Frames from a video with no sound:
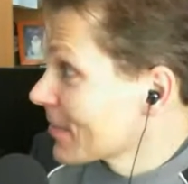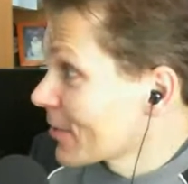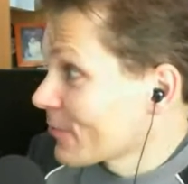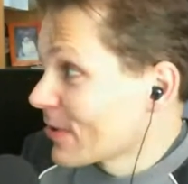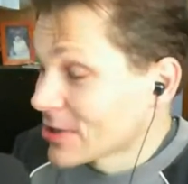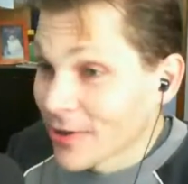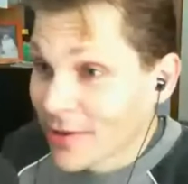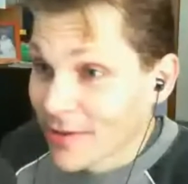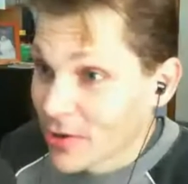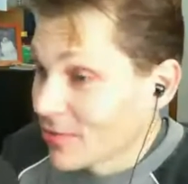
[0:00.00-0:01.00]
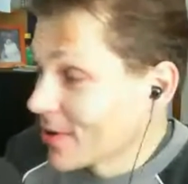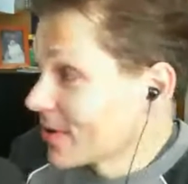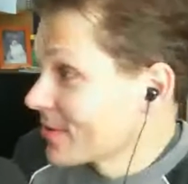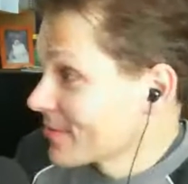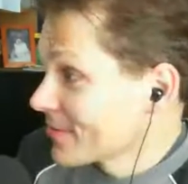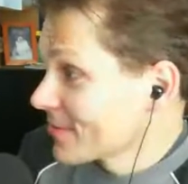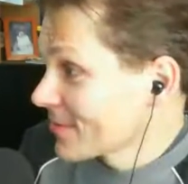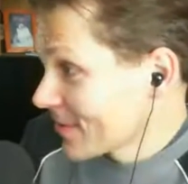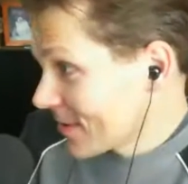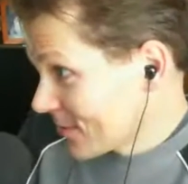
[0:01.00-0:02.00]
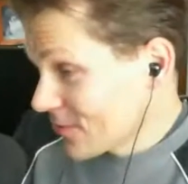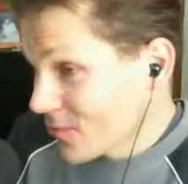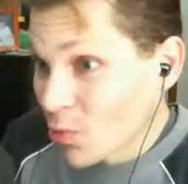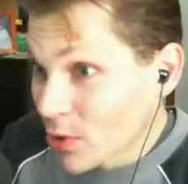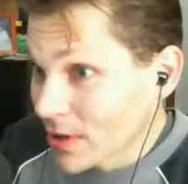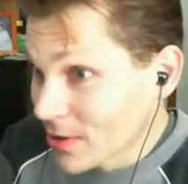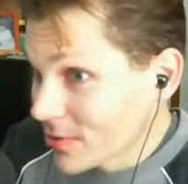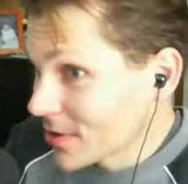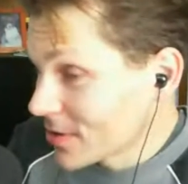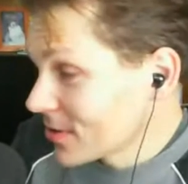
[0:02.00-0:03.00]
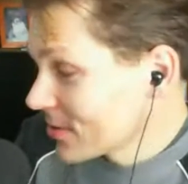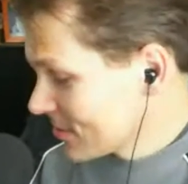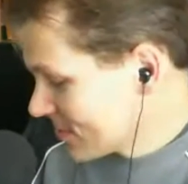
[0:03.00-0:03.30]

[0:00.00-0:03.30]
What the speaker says: especially the music one, that is a really good idea.